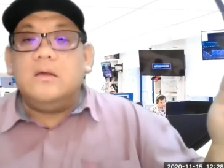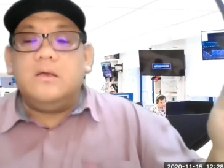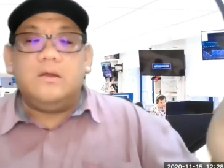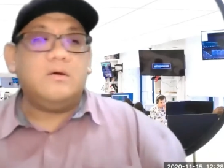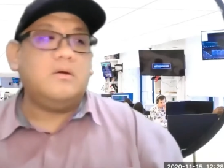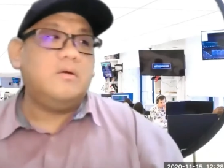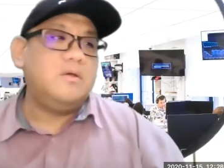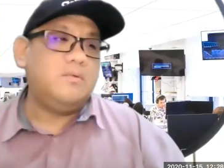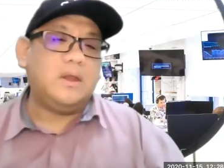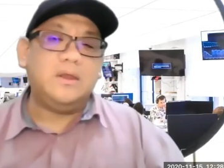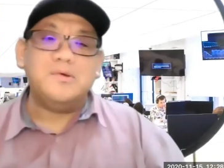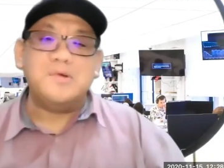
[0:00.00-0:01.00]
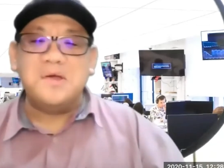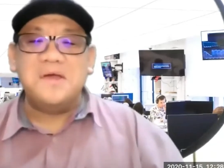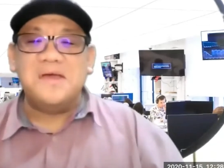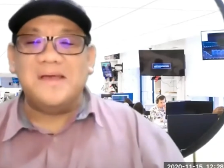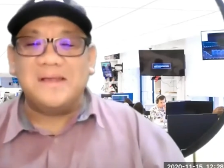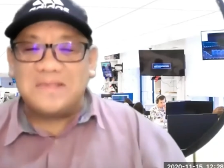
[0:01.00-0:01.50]
when you
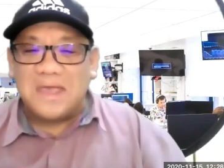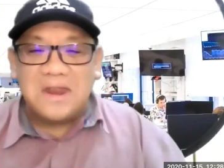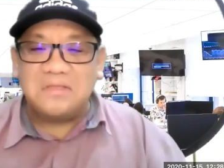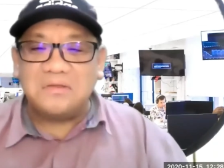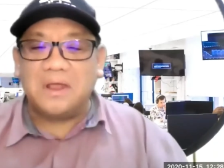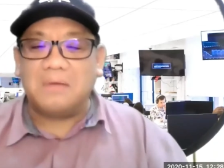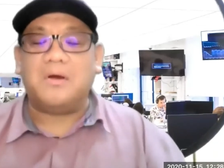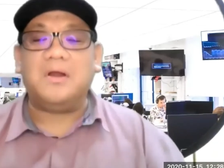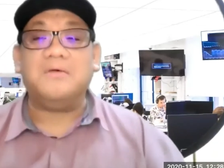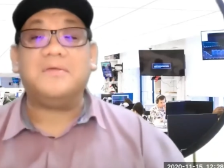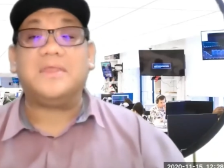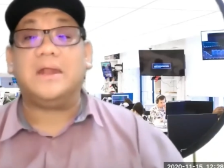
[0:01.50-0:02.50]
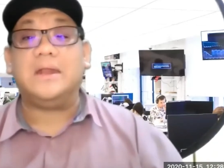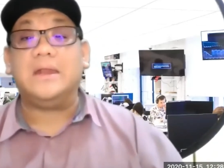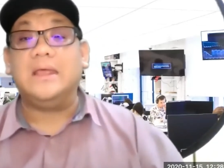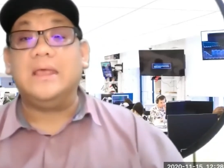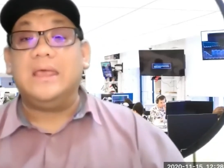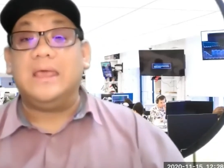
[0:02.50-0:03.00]
assign it to them all of a sudden,